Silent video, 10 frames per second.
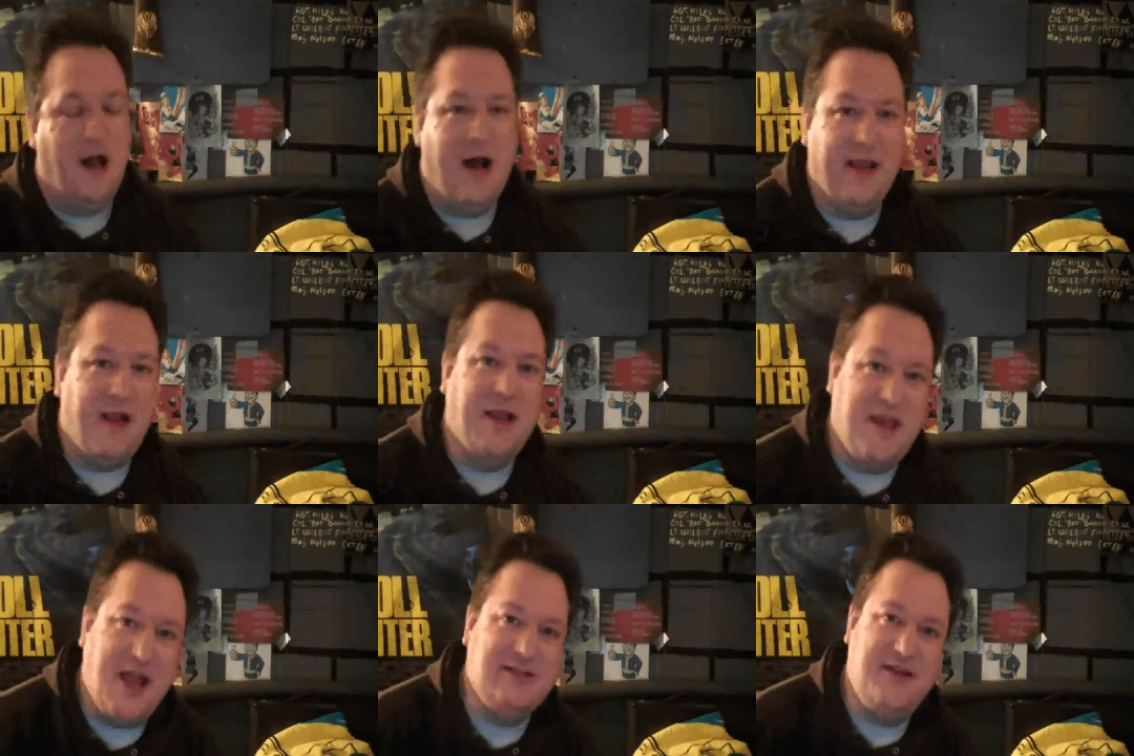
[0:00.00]
I, I
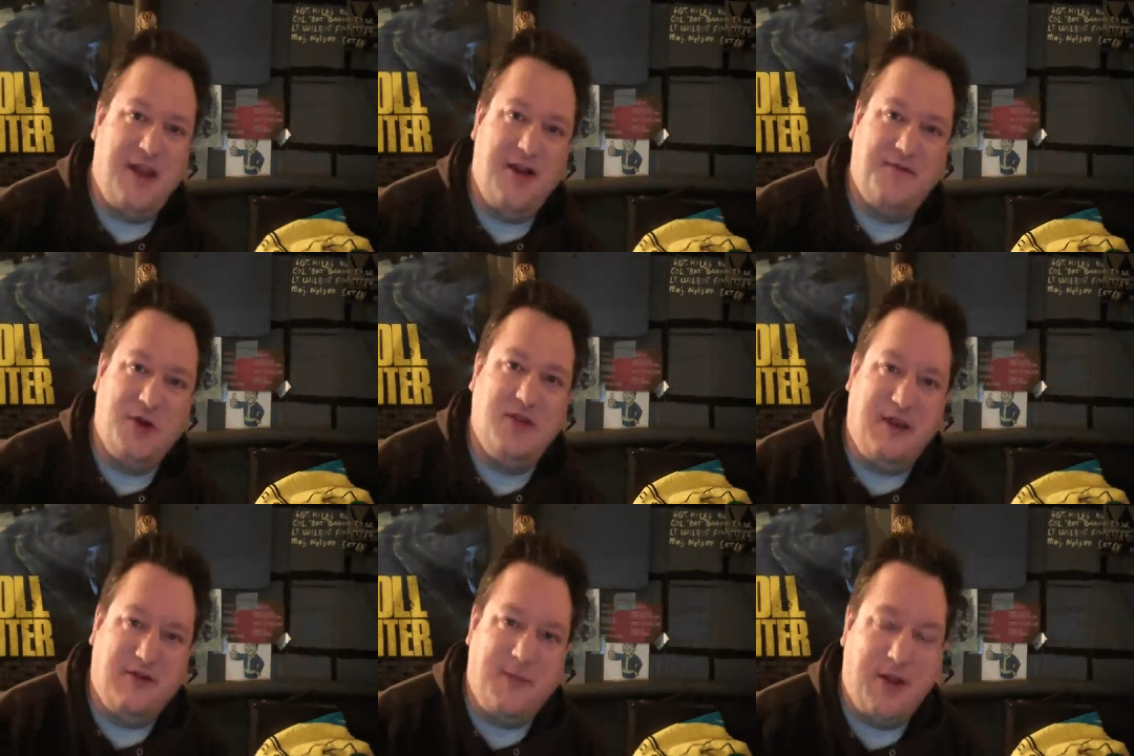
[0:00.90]
can't say enough good
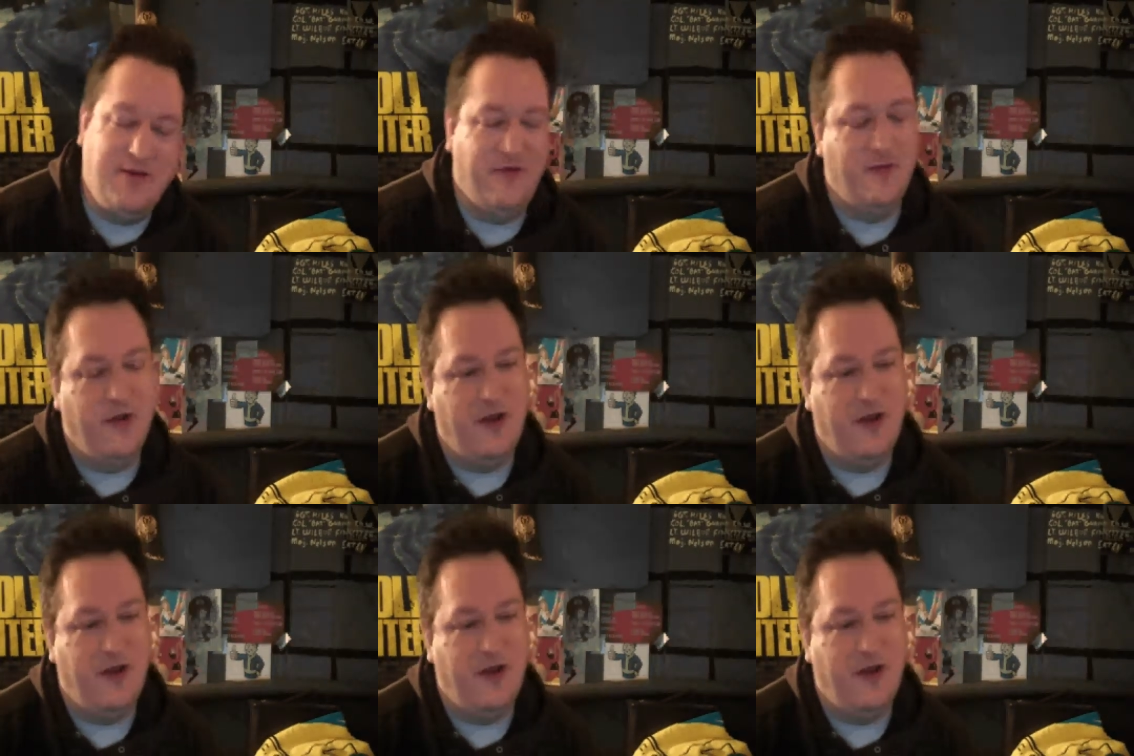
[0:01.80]
things about this one.